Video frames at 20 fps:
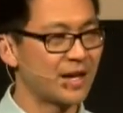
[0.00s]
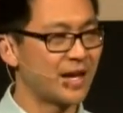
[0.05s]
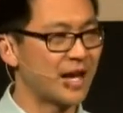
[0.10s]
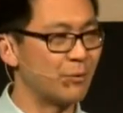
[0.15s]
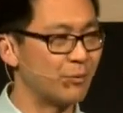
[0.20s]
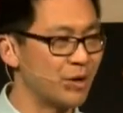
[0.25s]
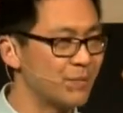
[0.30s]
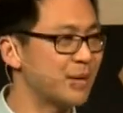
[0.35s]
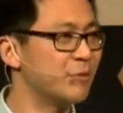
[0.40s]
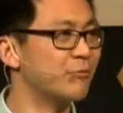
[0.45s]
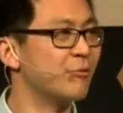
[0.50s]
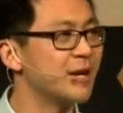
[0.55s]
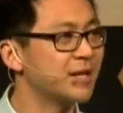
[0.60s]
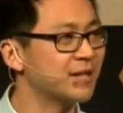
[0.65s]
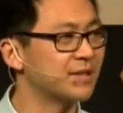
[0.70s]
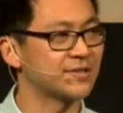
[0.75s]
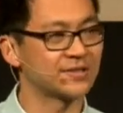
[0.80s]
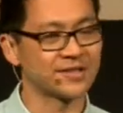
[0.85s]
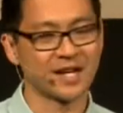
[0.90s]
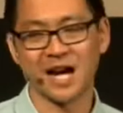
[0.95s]
And we've been
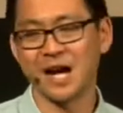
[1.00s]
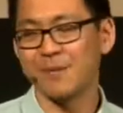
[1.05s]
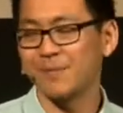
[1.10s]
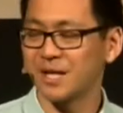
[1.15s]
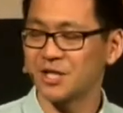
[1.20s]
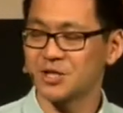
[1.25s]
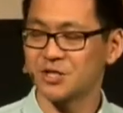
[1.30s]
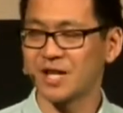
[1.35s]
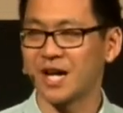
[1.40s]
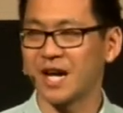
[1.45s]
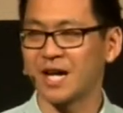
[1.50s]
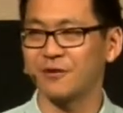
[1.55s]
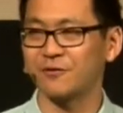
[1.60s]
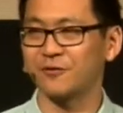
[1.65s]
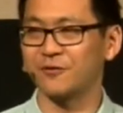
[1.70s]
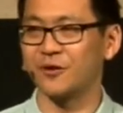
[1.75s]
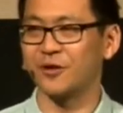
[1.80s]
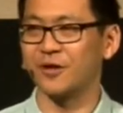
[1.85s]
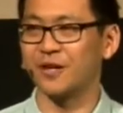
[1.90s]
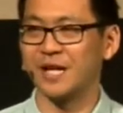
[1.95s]
reading a psalm each day
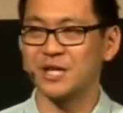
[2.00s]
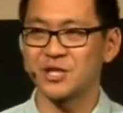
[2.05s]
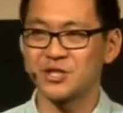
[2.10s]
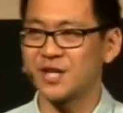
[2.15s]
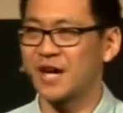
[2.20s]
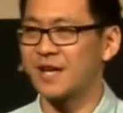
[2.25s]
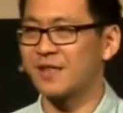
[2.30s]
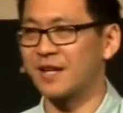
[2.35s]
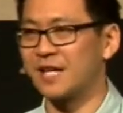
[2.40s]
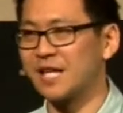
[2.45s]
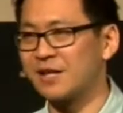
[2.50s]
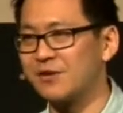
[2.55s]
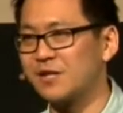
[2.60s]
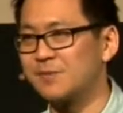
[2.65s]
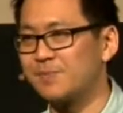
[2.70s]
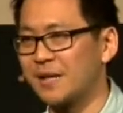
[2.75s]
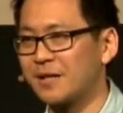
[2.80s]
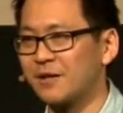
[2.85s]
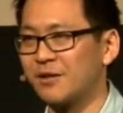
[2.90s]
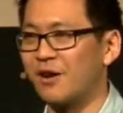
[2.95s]
for each day that
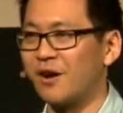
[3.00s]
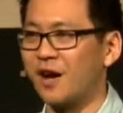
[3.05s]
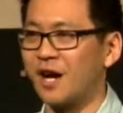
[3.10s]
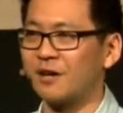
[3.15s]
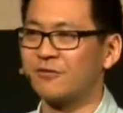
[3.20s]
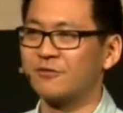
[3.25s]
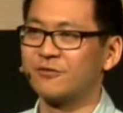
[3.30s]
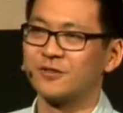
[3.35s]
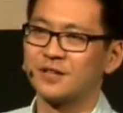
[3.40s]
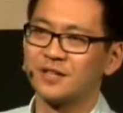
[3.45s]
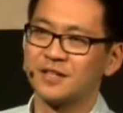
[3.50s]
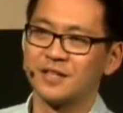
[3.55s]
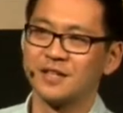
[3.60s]
Evie's been alive.